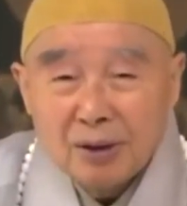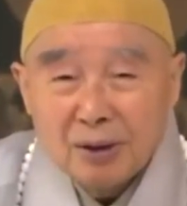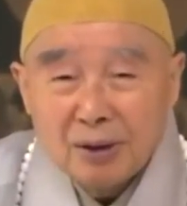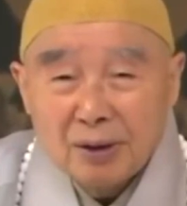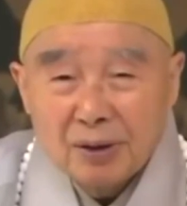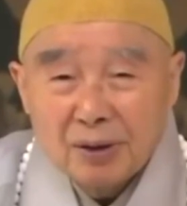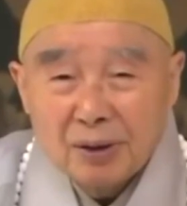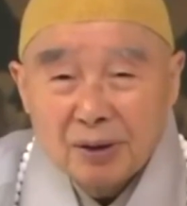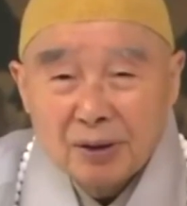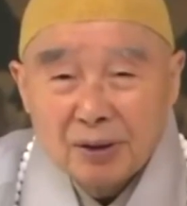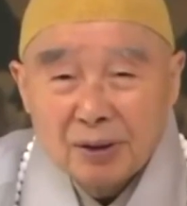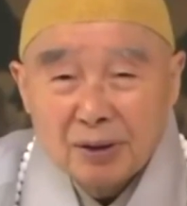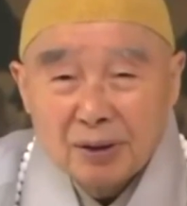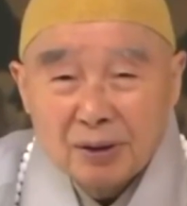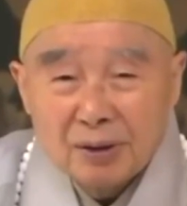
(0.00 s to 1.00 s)

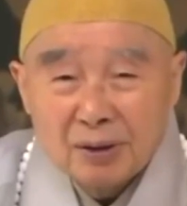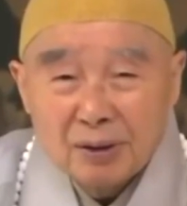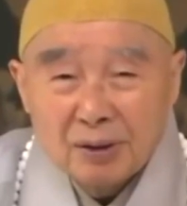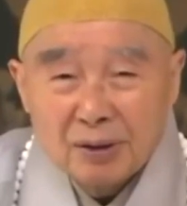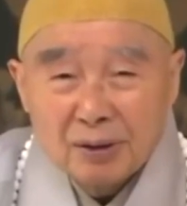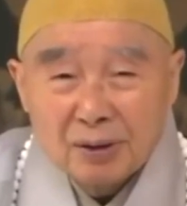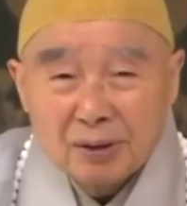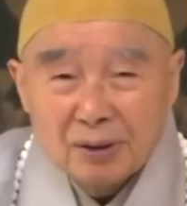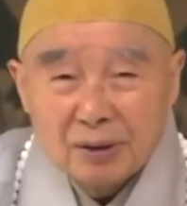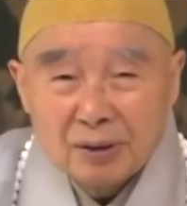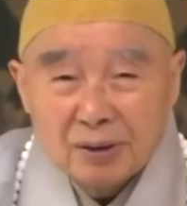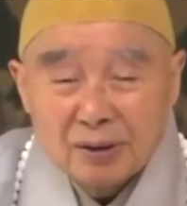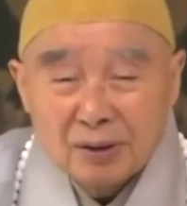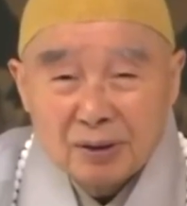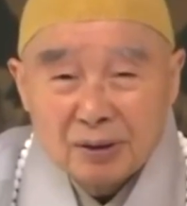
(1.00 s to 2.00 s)

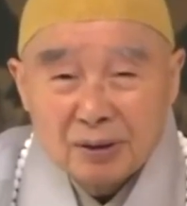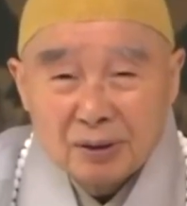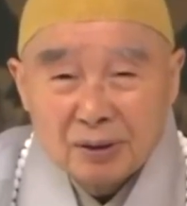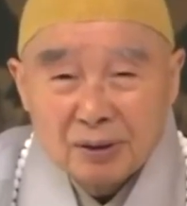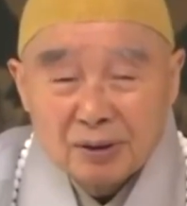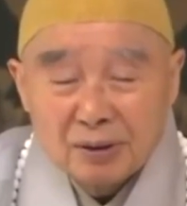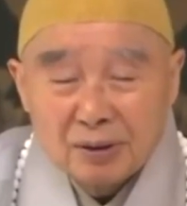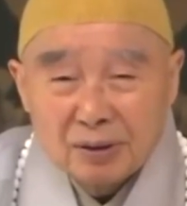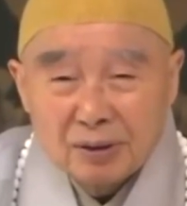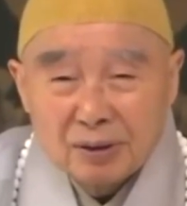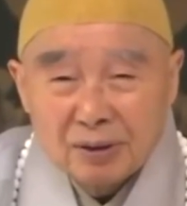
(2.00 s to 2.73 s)
[no speech]